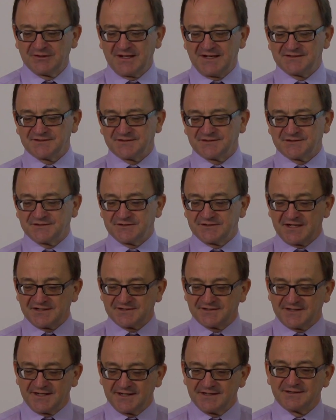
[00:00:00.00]
let's
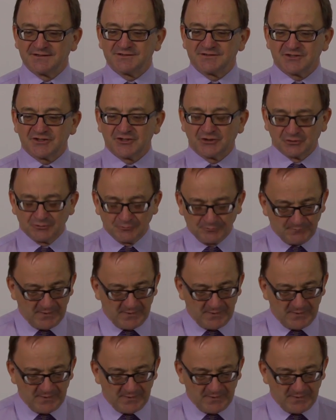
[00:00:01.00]
just get into